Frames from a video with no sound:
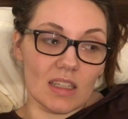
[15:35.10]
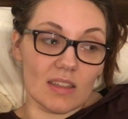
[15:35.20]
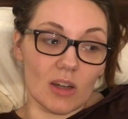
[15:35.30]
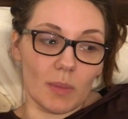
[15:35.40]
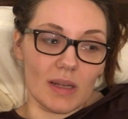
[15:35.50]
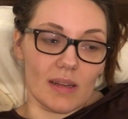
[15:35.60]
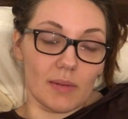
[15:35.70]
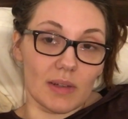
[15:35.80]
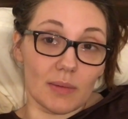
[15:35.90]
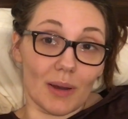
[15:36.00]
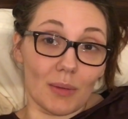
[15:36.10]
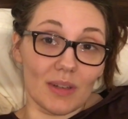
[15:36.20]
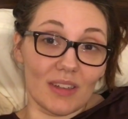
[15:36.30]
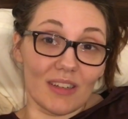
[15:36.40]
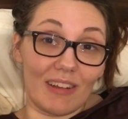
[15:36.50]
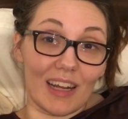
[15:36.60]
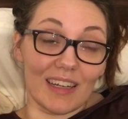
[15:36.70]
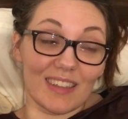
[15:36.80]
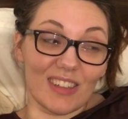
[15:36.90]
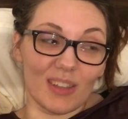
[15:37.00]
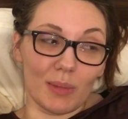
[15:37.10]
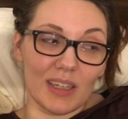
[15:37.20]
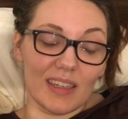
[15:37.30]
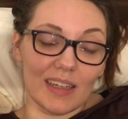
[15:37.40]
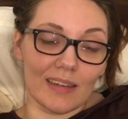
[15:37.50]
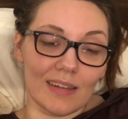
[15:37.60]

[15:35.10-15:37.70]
stop knitting which is what I want to do really just do some knitting